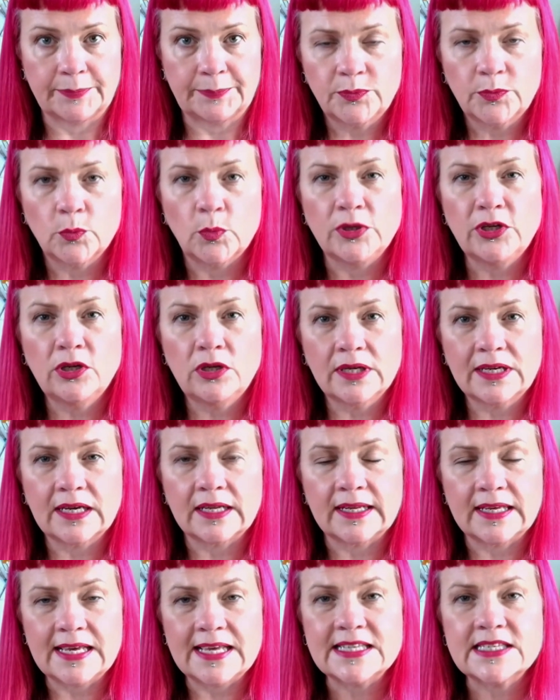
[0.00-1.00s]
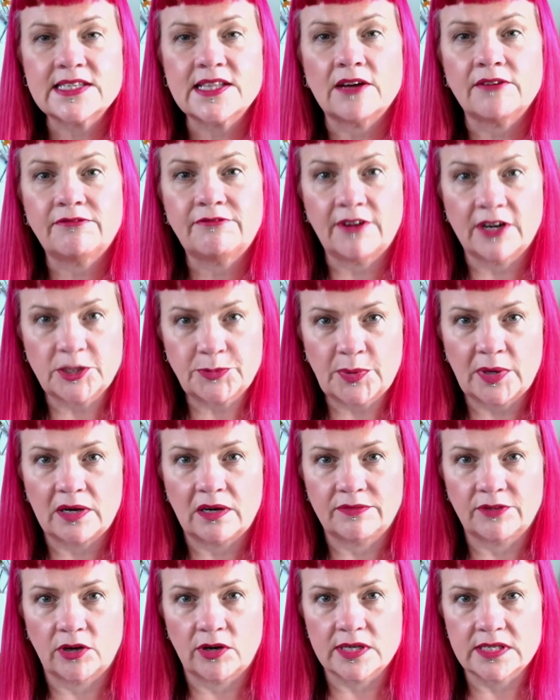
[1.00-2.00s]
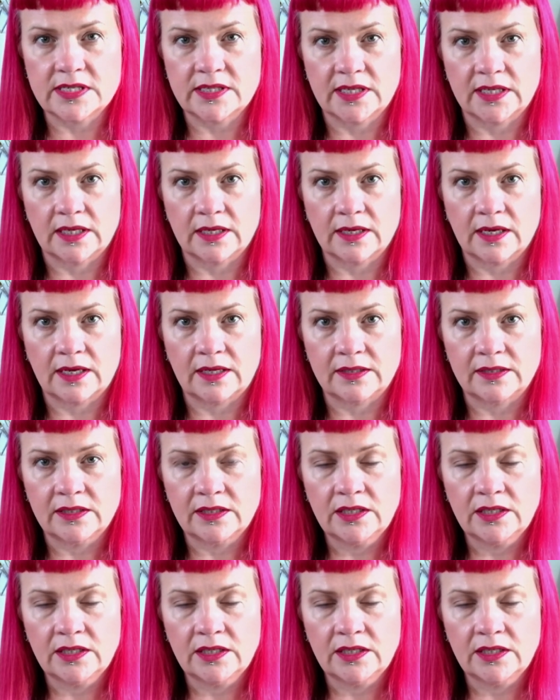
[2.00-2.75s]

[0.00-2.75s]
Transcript: When you look at it, it's that fresh pair of eyes thing again.